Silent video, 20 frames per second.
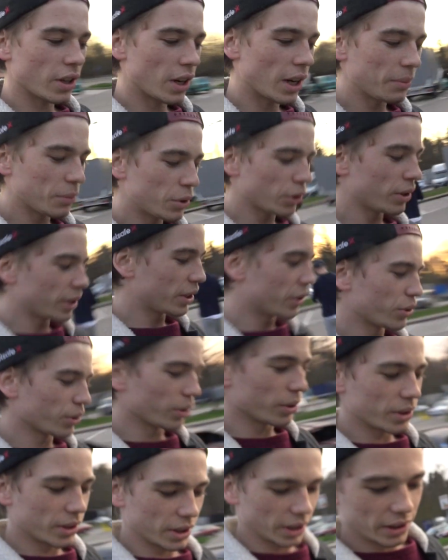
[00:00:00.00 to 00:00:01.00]
I'm too
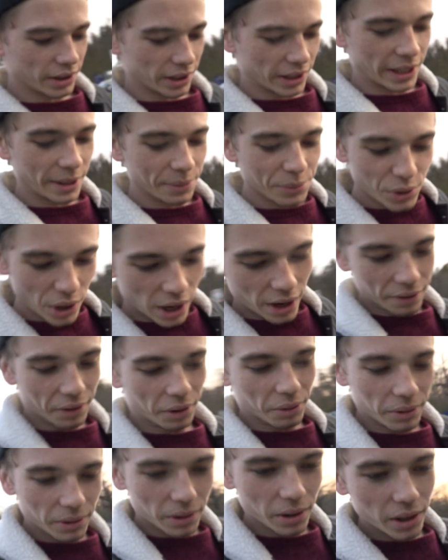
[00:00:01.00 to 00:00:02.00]
exhausted to keep
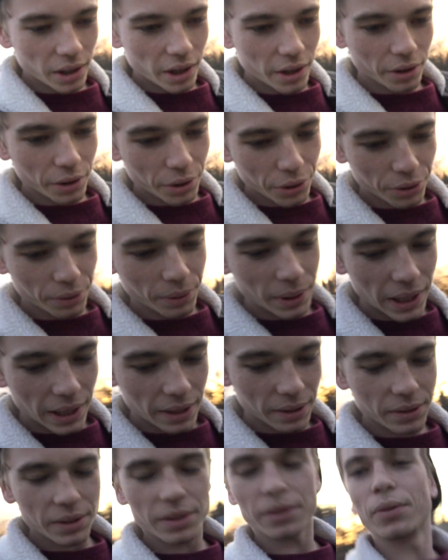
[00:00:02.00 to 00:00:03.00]
driving. We've got another 3
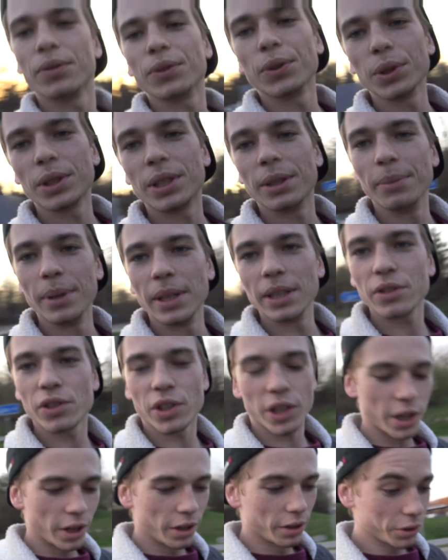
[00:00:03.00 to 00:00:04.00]
hours and 40 minutes
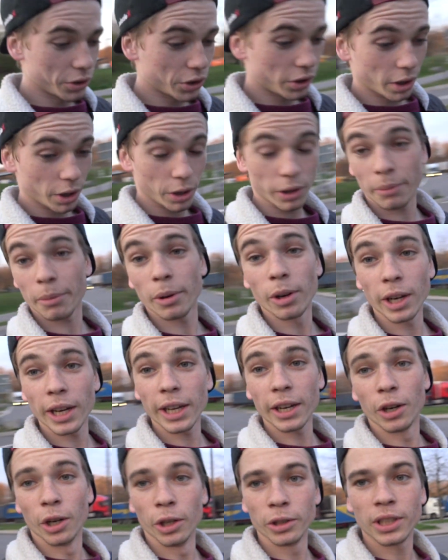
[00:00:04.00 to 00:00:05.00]
to go, so I'm gonna
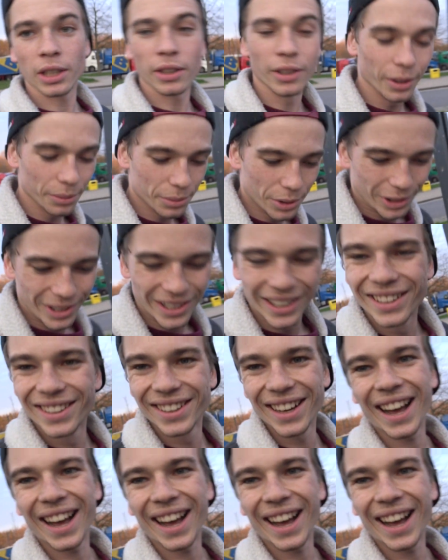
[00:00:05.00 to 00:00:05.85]
get a hotel. No, I'm joking.